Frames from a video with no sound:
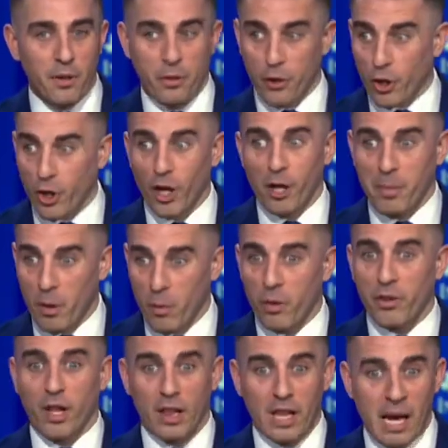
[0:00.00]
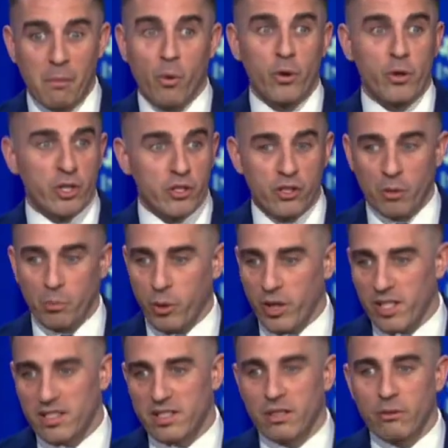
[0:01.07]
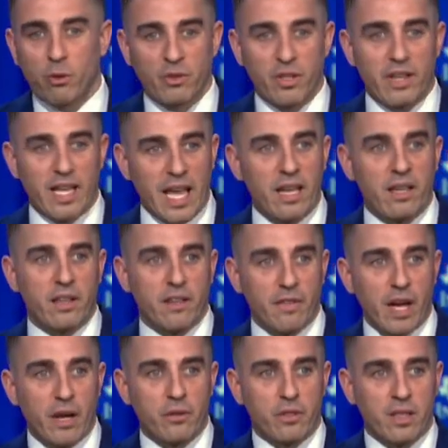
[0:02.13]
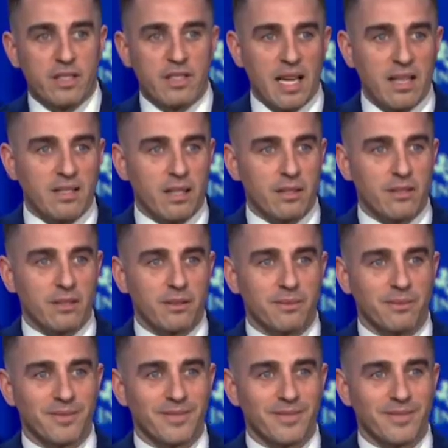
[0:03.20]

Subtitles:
They're going to be worth a lot more. You can just start putting zeros on the end of the values of these assets.